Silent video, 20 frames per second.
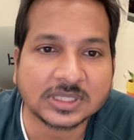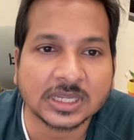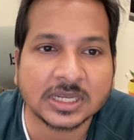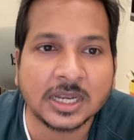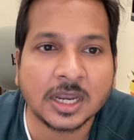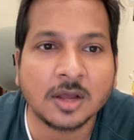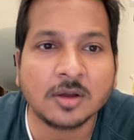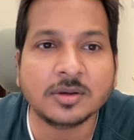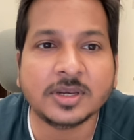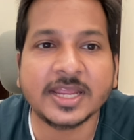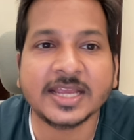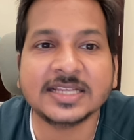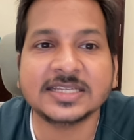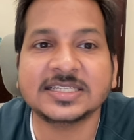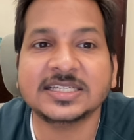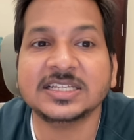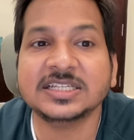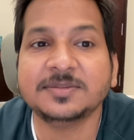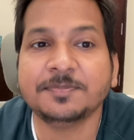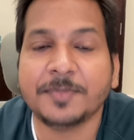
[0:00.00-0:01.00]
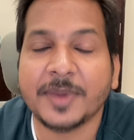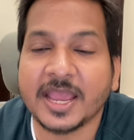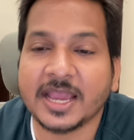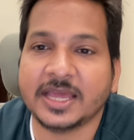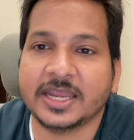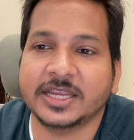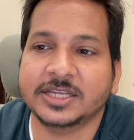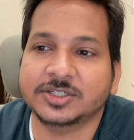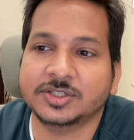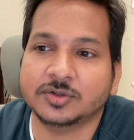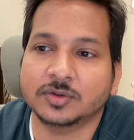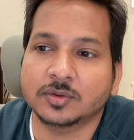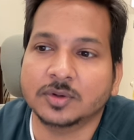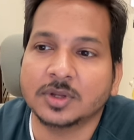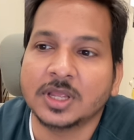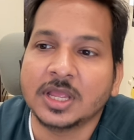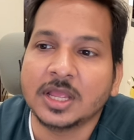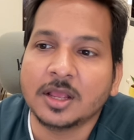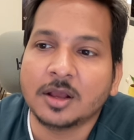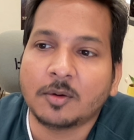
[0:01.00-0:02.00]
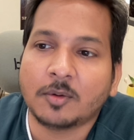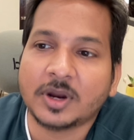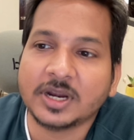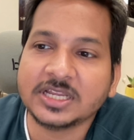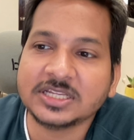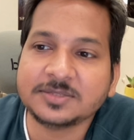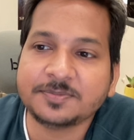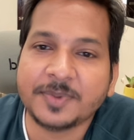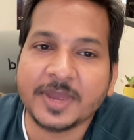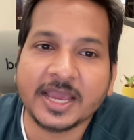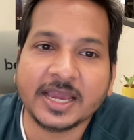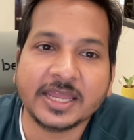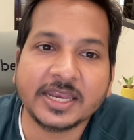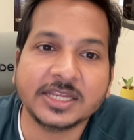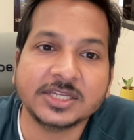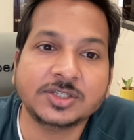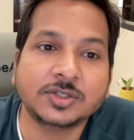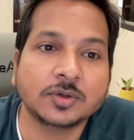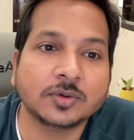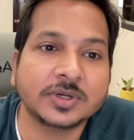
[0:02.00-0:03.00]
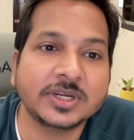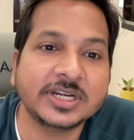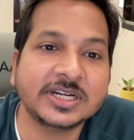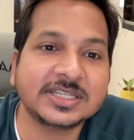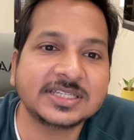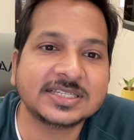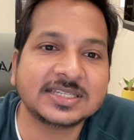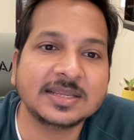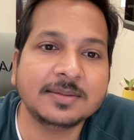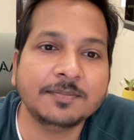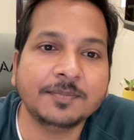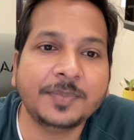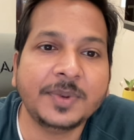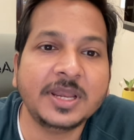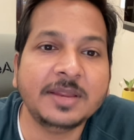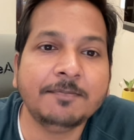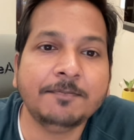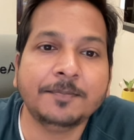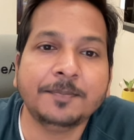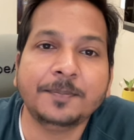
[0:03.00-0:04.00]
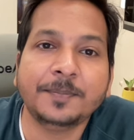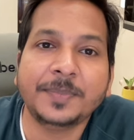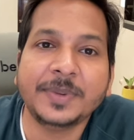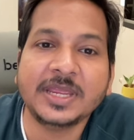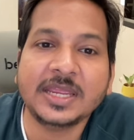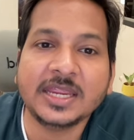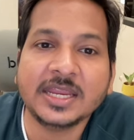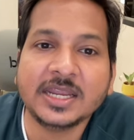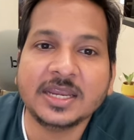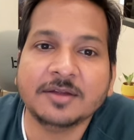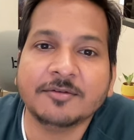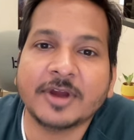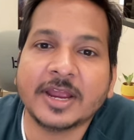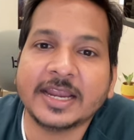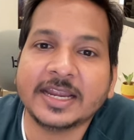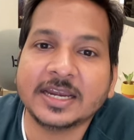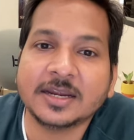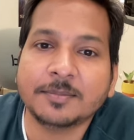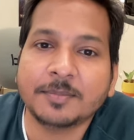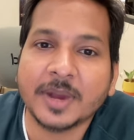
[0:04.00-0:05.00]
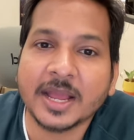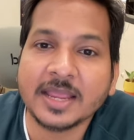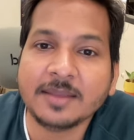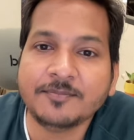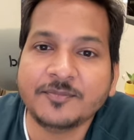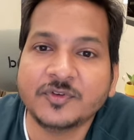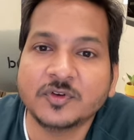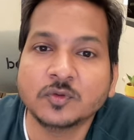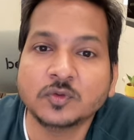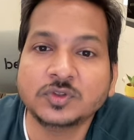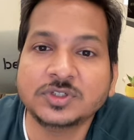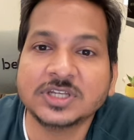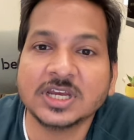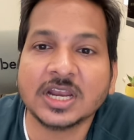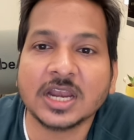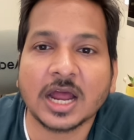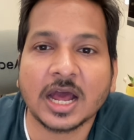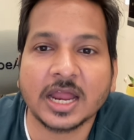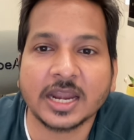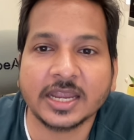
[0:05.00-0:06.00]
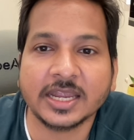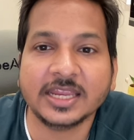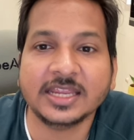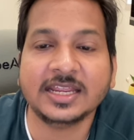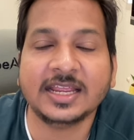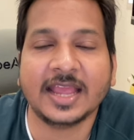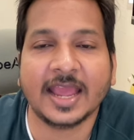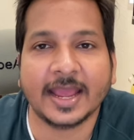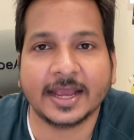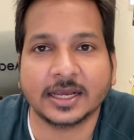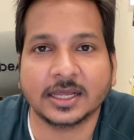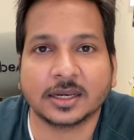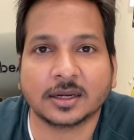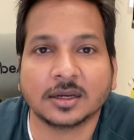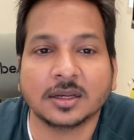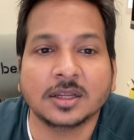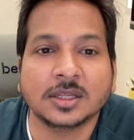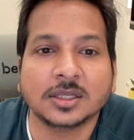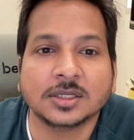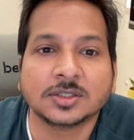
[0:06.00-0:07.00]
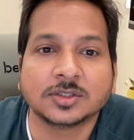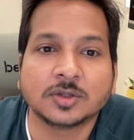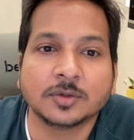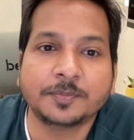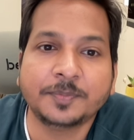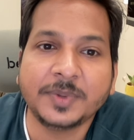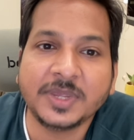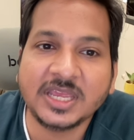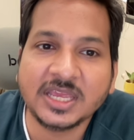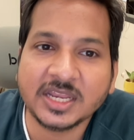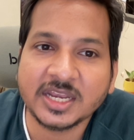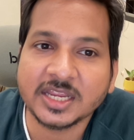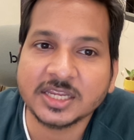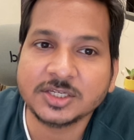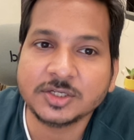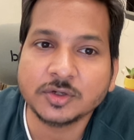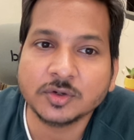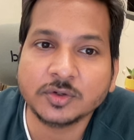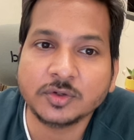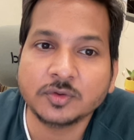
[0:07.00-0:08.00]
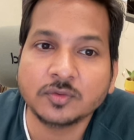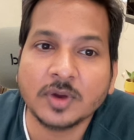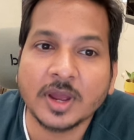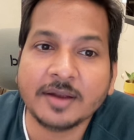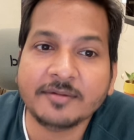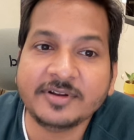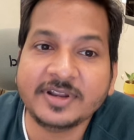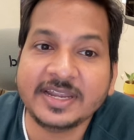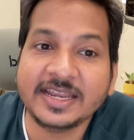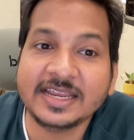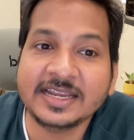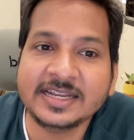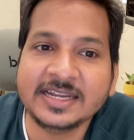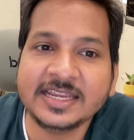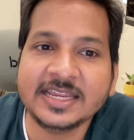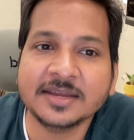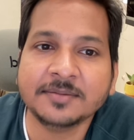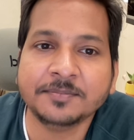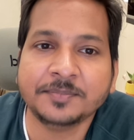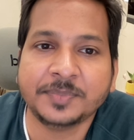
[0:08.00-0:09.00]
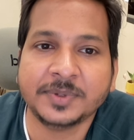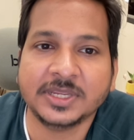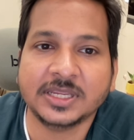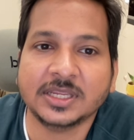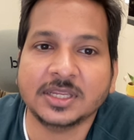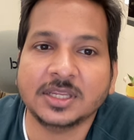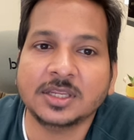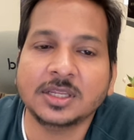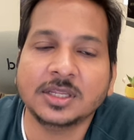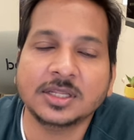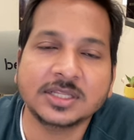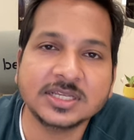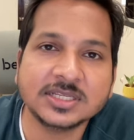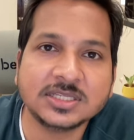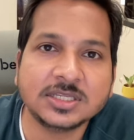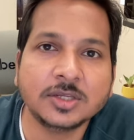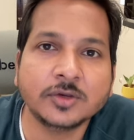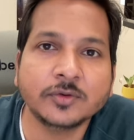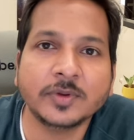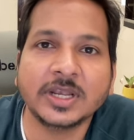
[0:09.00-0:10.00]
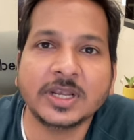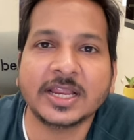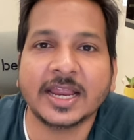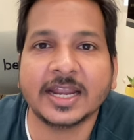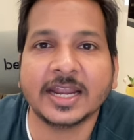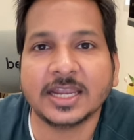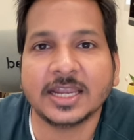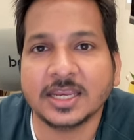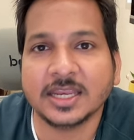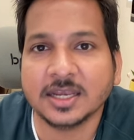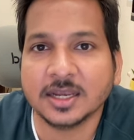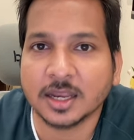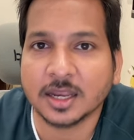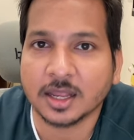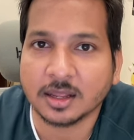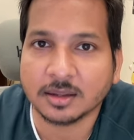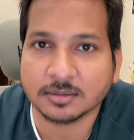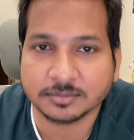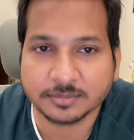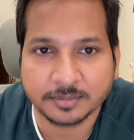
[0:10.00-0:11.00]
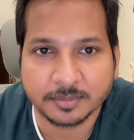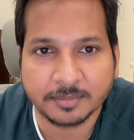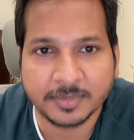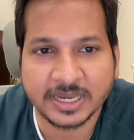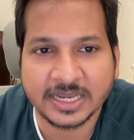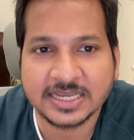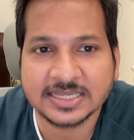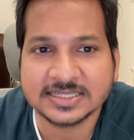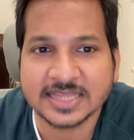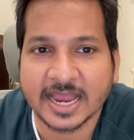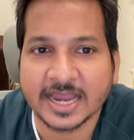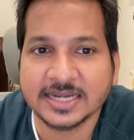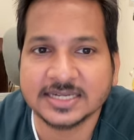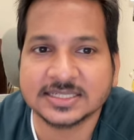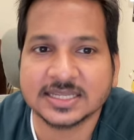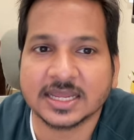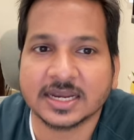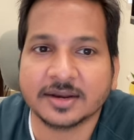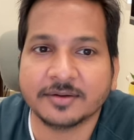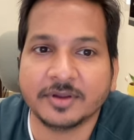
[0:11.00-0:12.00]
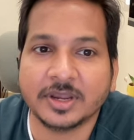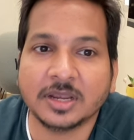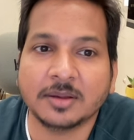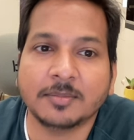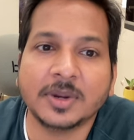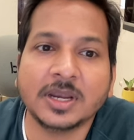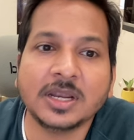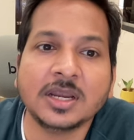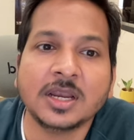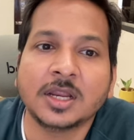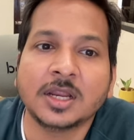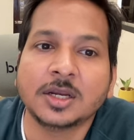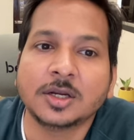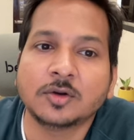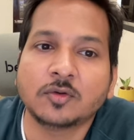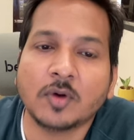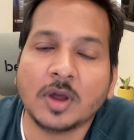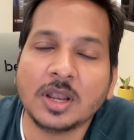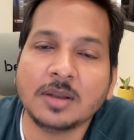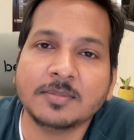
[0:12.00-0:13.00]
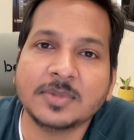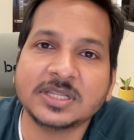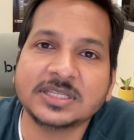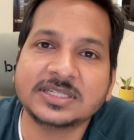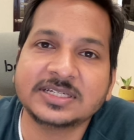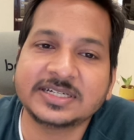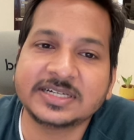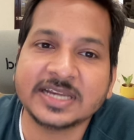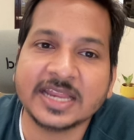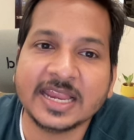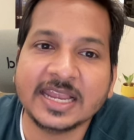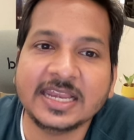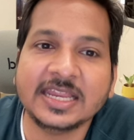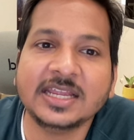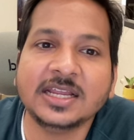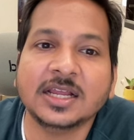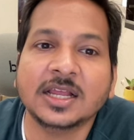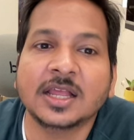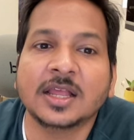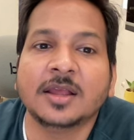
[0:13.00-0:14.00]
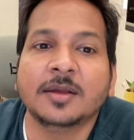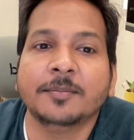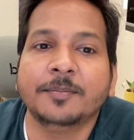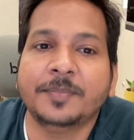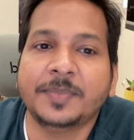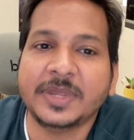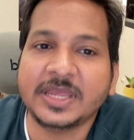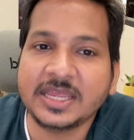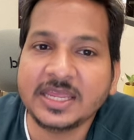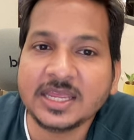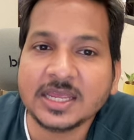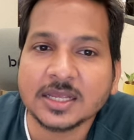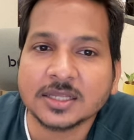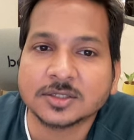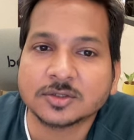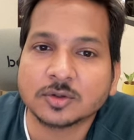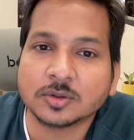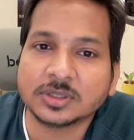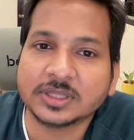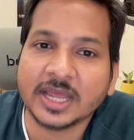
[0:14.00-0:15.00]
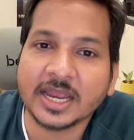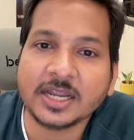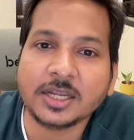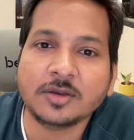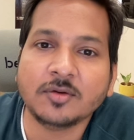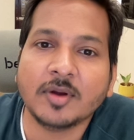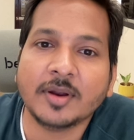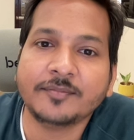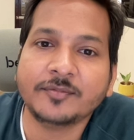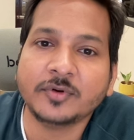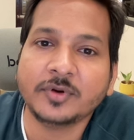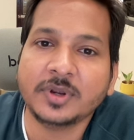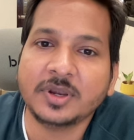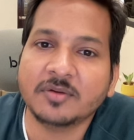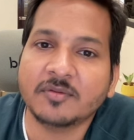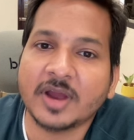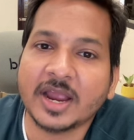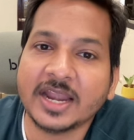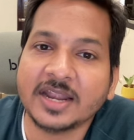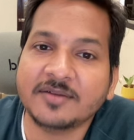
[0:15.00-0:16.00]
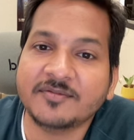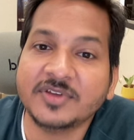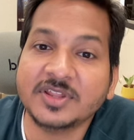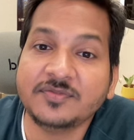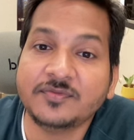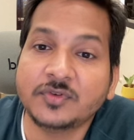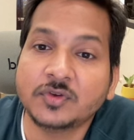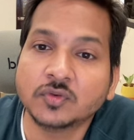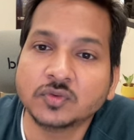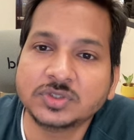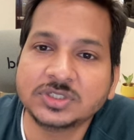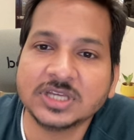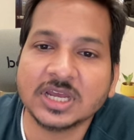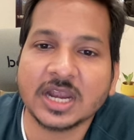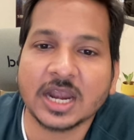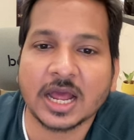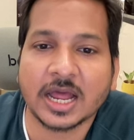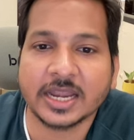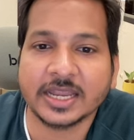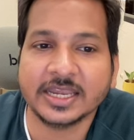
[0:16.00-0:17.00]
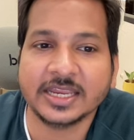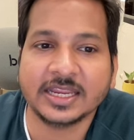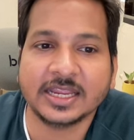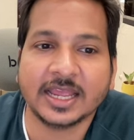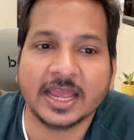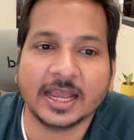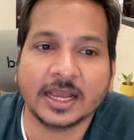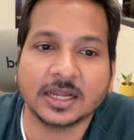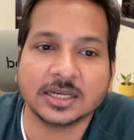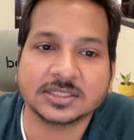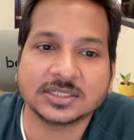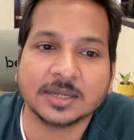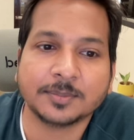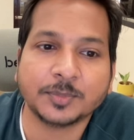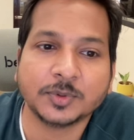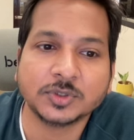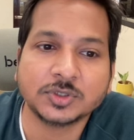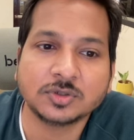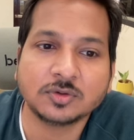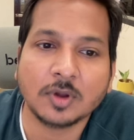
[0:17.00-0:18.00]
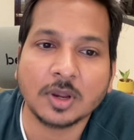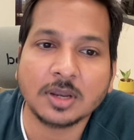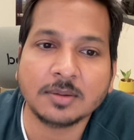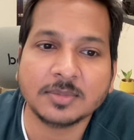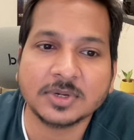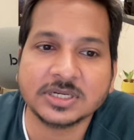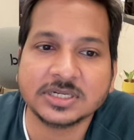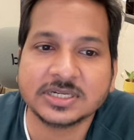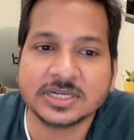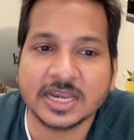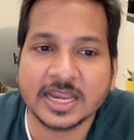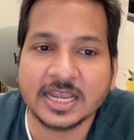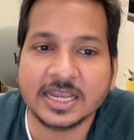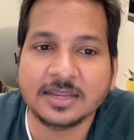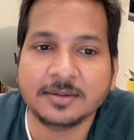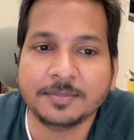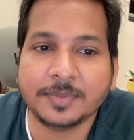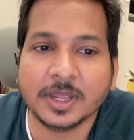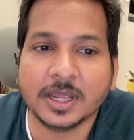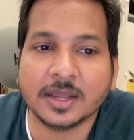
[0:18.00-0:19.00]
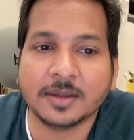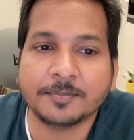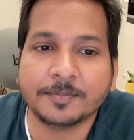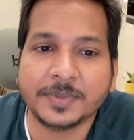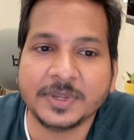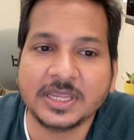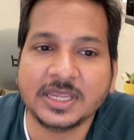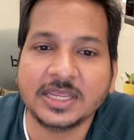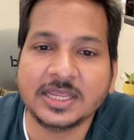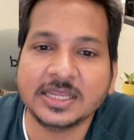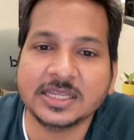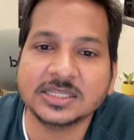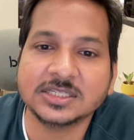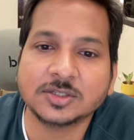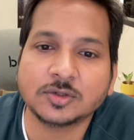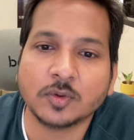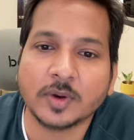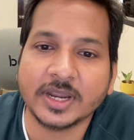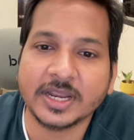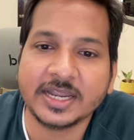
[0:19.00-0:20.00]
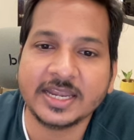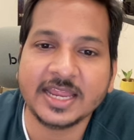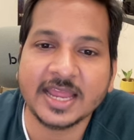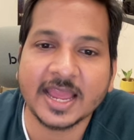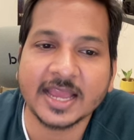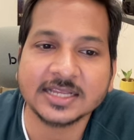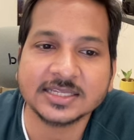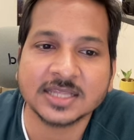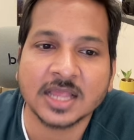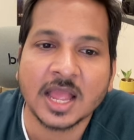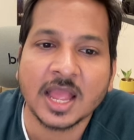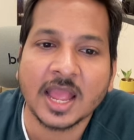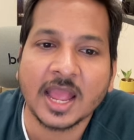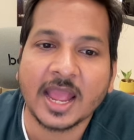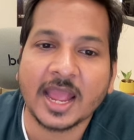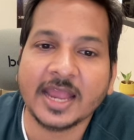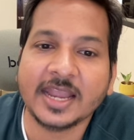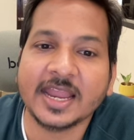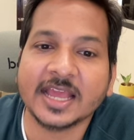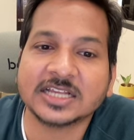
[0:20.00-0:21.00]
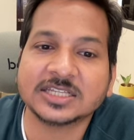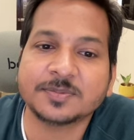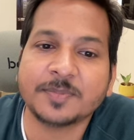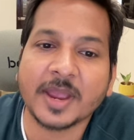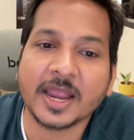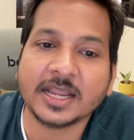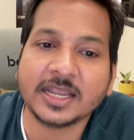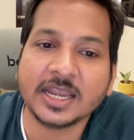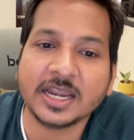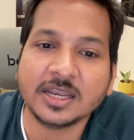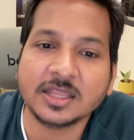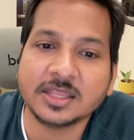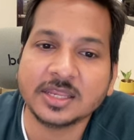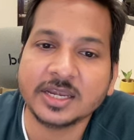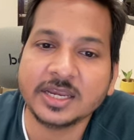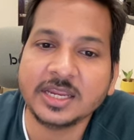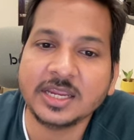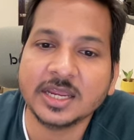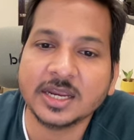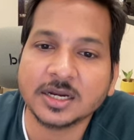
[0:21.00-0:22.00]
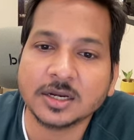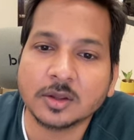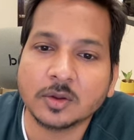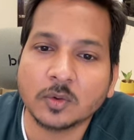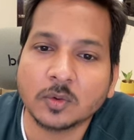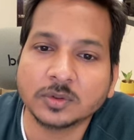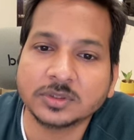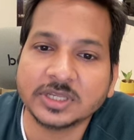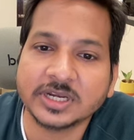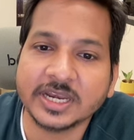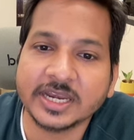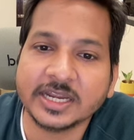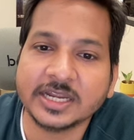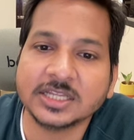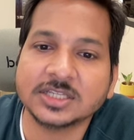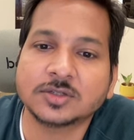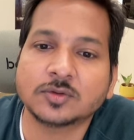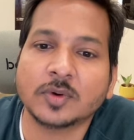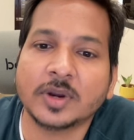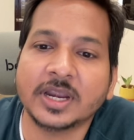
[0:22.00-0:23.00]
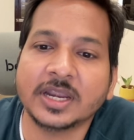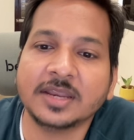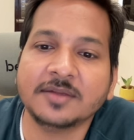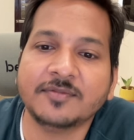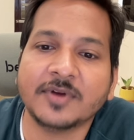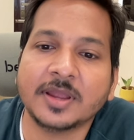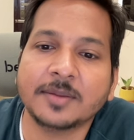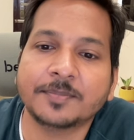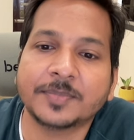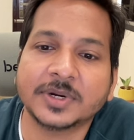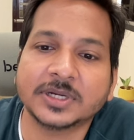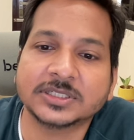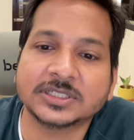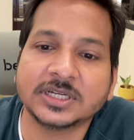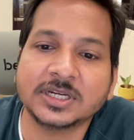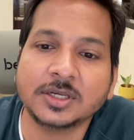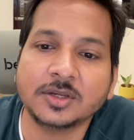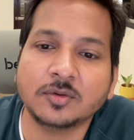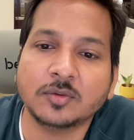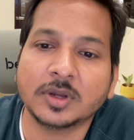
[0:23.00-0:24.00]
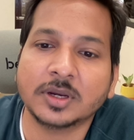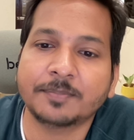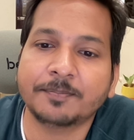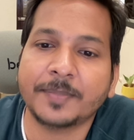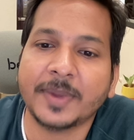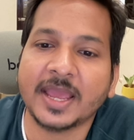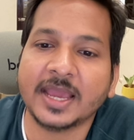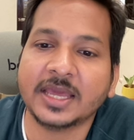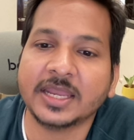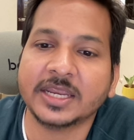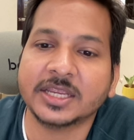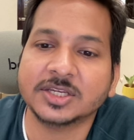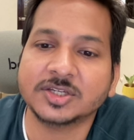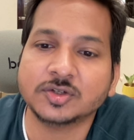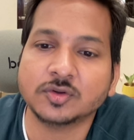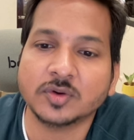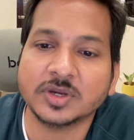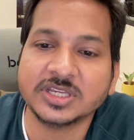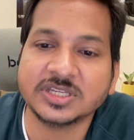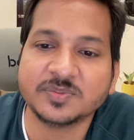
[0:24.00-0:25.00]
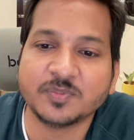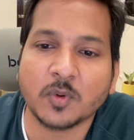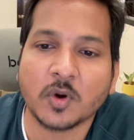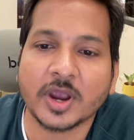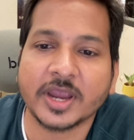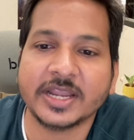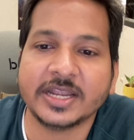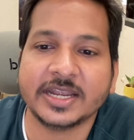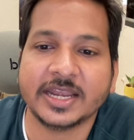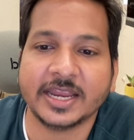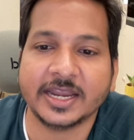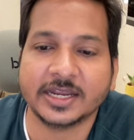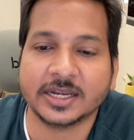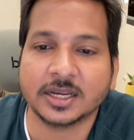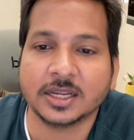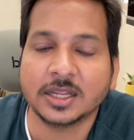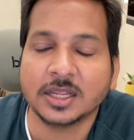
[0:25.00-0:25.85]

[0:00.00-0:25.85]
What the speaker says: Now next is PEG ratio. What is PEG ratio? It's simply P divided by future earning CAGR. So P ratio, you have TTMP. This you will get in many sites are available. 12 months trailing P. So that you have to divide with future earning CAGR. Suppose 12-month trailing P is 20x and expected 3-year growth rate is 25%. Your PEG ratio is 0.8.